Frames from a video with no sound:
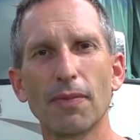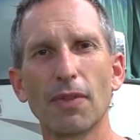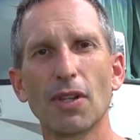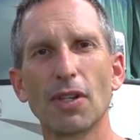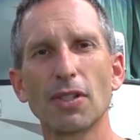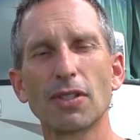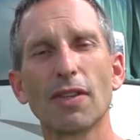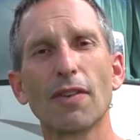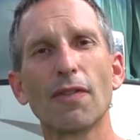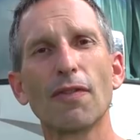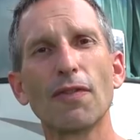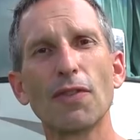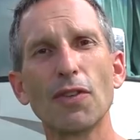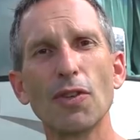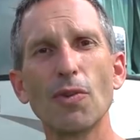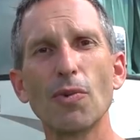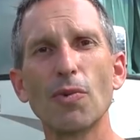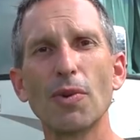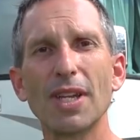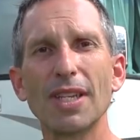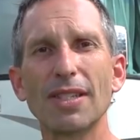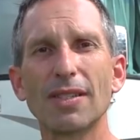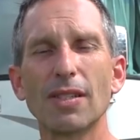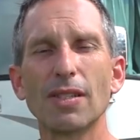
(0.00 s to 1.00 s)
There's a
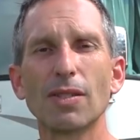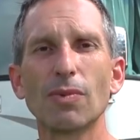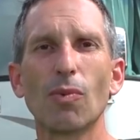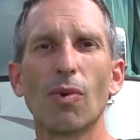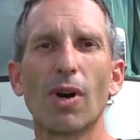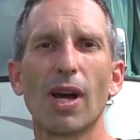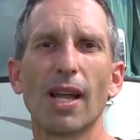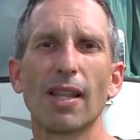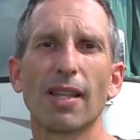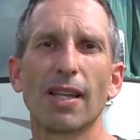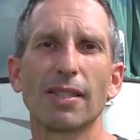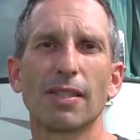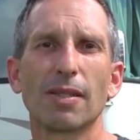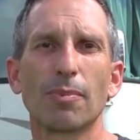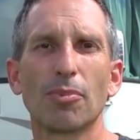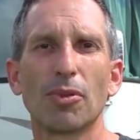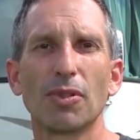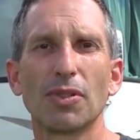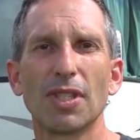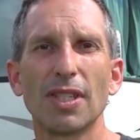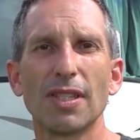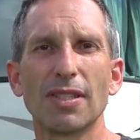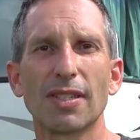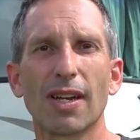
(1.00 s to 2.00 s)
few reasons why I like to
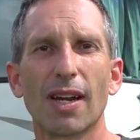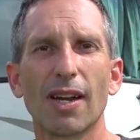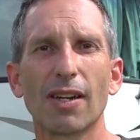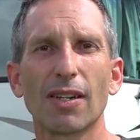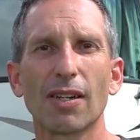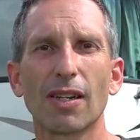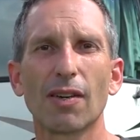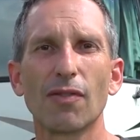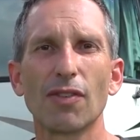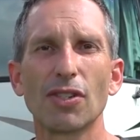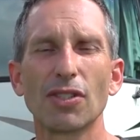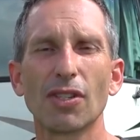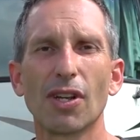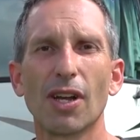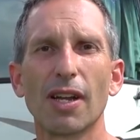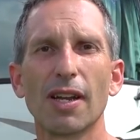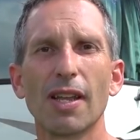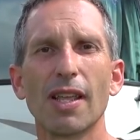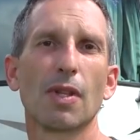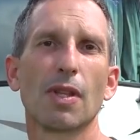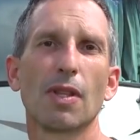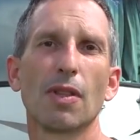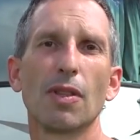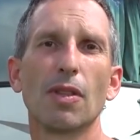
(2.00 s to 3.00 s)
put these tire covers on.